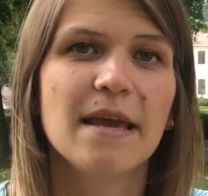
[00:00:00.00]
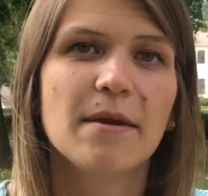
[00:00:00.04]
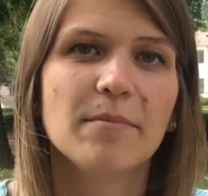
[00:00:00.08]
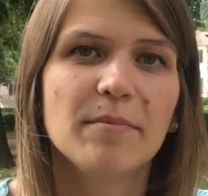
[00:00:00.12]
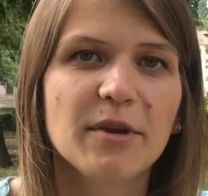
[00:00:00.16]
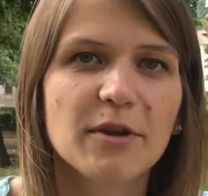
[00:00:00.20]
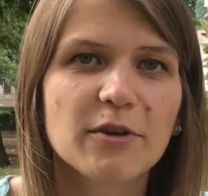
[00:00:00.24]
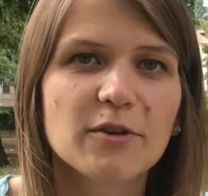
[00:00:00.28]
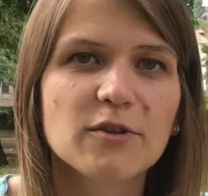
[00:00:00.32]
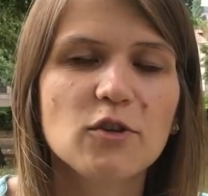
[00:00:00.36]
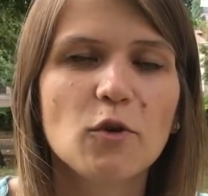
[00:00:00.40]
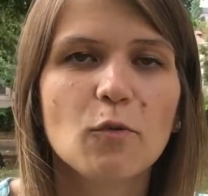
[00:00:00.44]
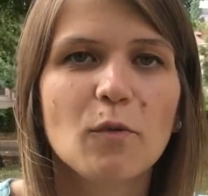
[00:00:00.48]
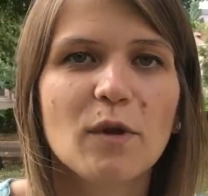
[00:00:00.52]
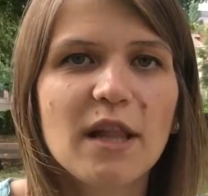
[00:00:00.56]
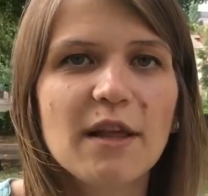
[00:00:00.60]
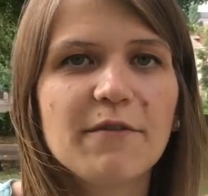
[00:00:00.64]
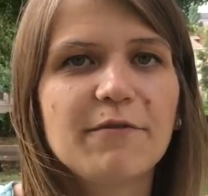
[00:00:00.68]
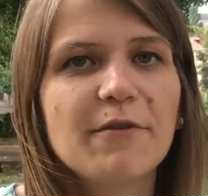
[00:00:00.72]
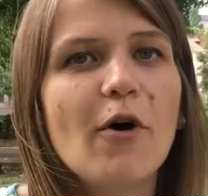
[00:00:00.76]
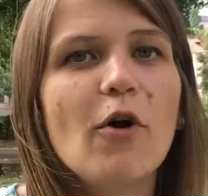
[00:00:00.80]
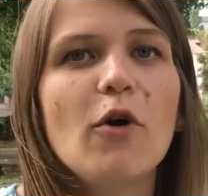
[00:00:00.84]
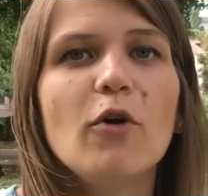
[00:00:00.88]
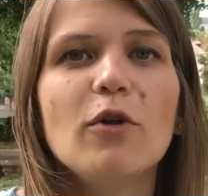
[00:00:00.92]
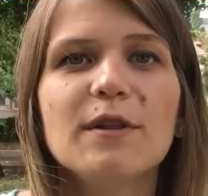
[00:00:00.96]
because you will
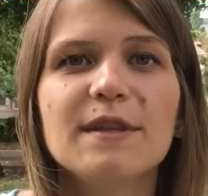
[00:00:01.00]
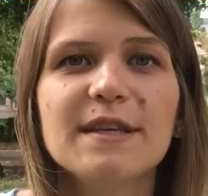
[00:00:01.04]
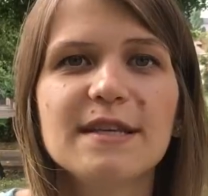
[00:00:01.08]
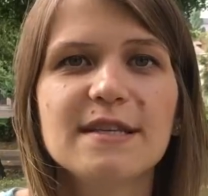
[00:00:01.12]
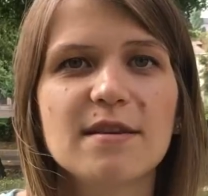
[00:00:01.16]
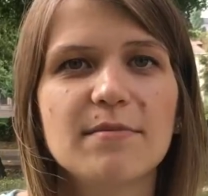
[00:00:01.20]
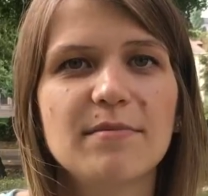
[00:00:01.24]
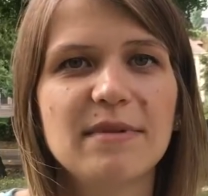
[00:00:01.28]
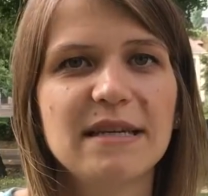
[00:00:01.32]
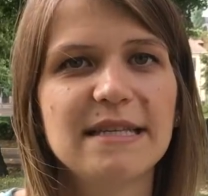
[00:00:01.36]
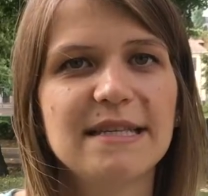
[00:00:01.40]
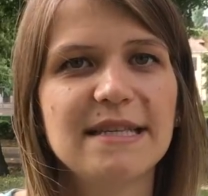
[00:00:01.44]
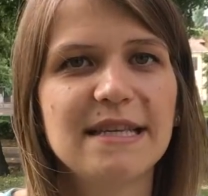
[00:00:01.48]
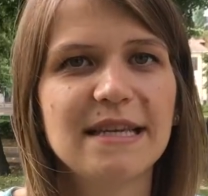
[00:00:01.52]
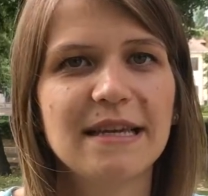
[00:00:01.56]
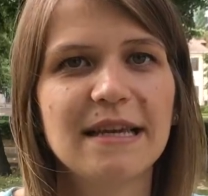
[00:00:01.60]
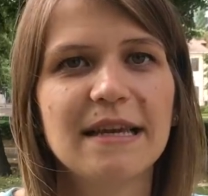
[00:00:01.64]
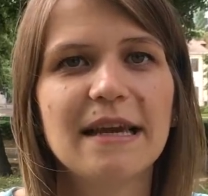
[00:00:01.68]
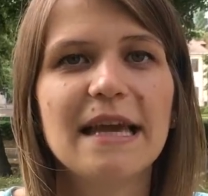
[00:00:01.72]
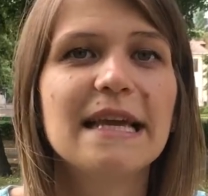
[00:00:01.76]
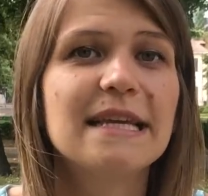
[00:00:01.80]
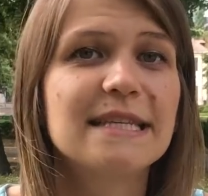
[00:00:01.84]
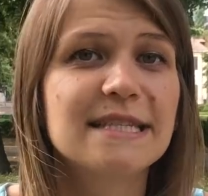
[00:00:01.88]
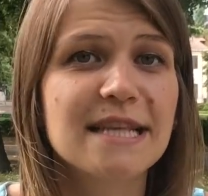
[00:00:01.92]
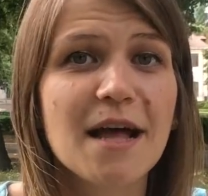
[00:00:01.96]
have all these amazing
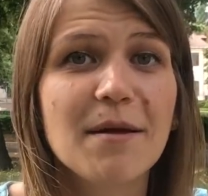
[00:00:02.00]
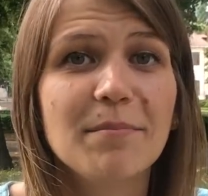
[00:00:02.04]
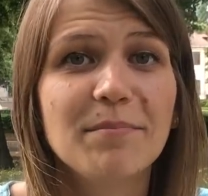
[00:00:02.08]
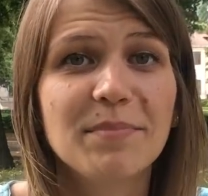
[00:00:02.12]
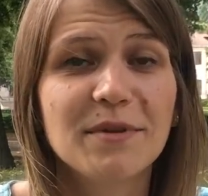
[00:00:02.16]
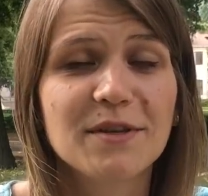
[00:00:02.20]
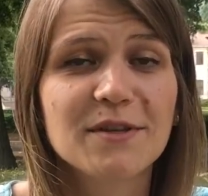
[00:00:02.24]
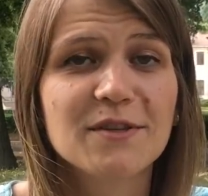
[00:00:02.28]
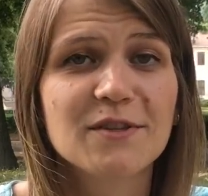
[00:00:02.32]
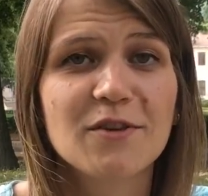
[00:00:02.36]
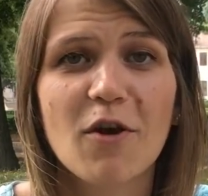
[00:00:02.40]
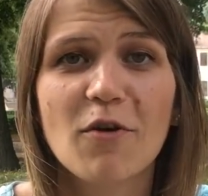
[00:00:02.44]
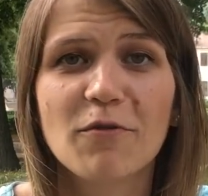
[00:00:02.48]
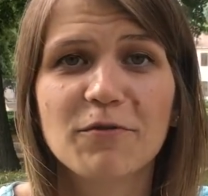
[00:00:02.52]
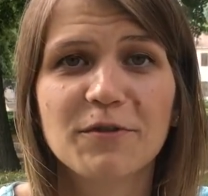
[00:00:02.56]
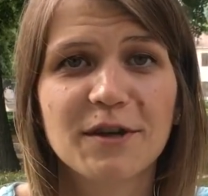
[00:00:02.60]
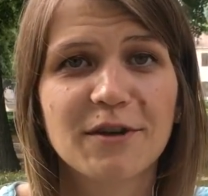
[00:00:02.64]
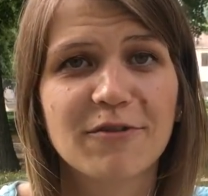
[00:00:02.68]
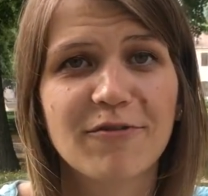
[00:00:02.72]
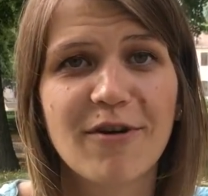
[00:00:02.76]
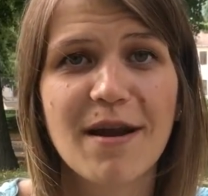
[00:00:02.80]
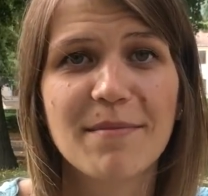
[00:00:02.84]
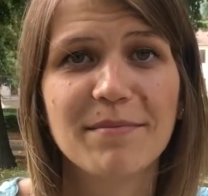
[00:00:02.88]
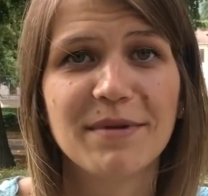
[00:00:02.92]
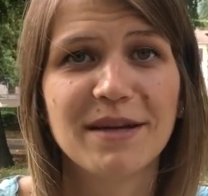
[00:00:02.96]
examples of the
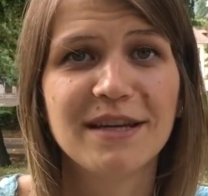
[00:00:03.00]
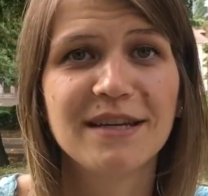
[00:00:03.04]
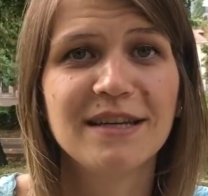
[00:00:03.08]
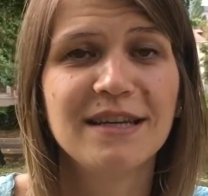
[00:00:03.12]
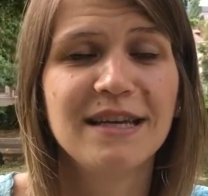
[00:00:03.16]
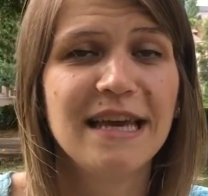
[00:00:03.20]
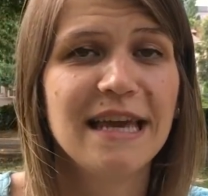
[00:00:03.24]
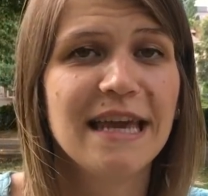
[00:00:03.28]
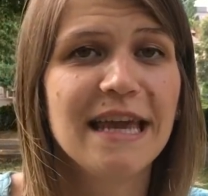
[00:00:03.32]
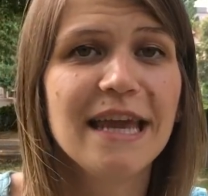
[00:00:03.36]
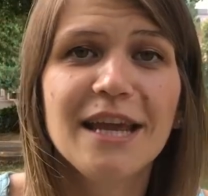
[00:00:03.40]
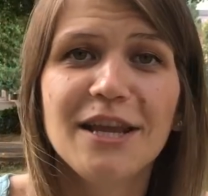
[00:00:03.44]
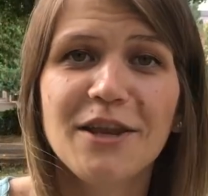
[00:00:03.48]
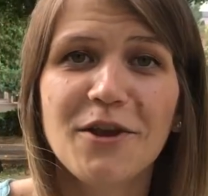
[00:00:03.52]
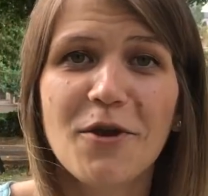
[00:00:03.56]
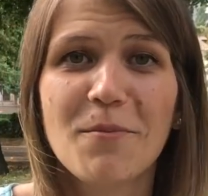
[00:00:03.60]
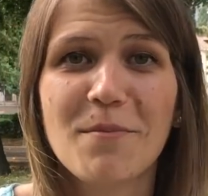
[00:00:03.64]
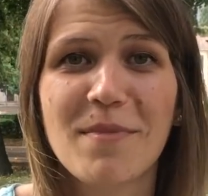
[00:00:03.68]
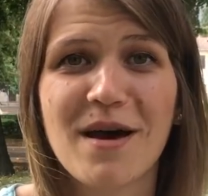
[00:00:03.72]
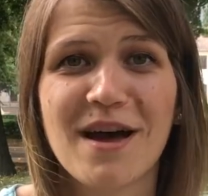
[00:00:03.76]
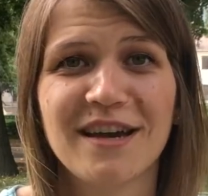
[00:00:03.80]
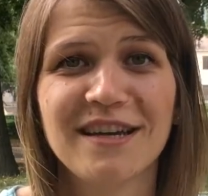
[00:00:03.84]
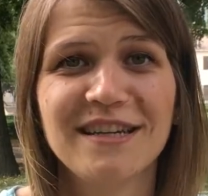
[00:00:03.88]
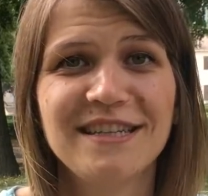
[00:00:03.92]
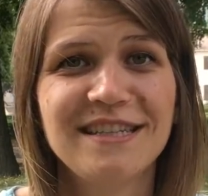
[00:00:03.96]
grammar in your
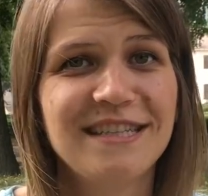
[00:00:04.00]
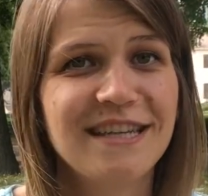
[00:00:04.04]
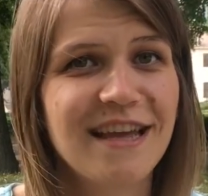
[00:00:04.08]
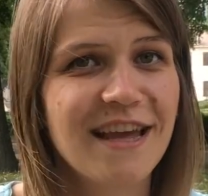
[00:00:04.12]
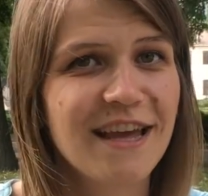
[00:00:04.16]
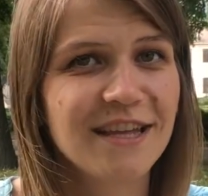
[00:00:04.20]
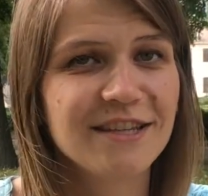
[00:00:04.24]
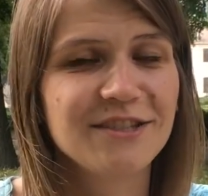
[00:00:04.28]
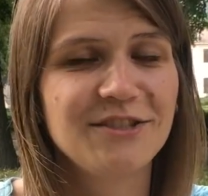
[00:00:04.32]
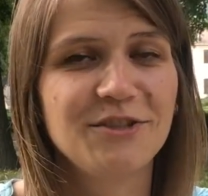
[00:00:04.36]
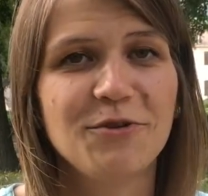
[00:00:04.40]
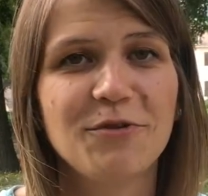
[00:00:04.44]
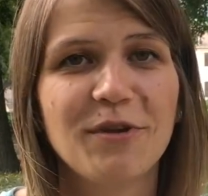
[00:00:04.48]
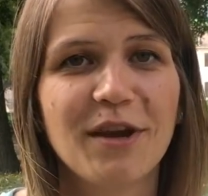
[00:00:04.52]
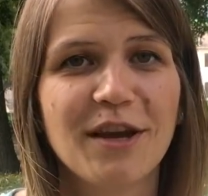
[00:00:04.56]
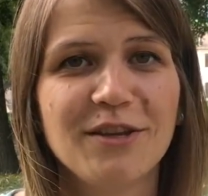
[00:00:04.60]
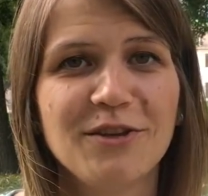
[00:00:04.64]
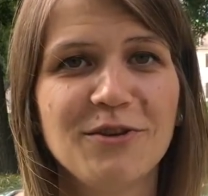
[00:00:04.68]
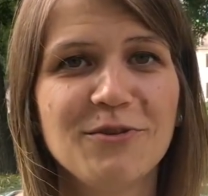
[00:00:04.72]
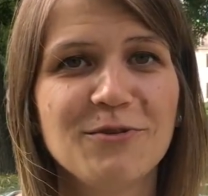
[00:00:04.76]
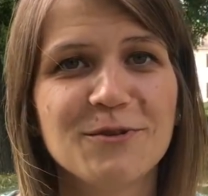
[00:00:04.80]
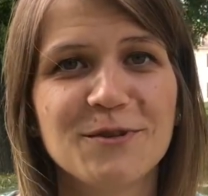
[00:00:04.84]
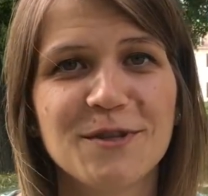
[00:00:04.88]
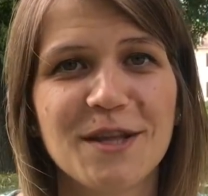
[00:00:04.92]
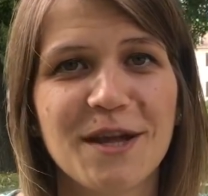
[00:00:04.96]
mind, and you can
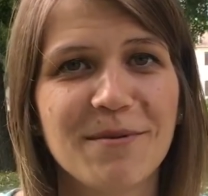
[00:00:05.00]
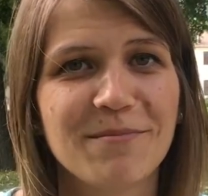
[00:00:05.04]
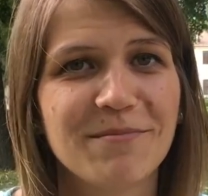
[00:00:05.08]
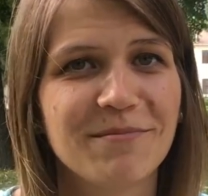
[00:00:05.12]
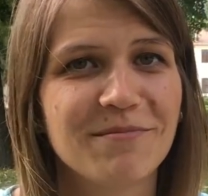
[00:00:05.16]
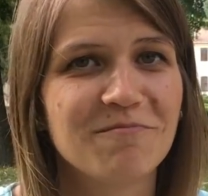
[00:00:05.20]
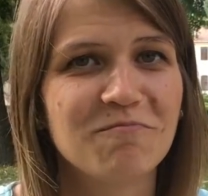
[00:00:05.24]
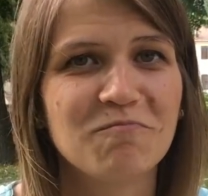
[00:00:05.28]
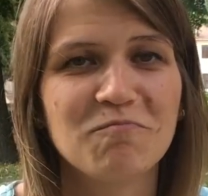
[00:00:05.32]
use them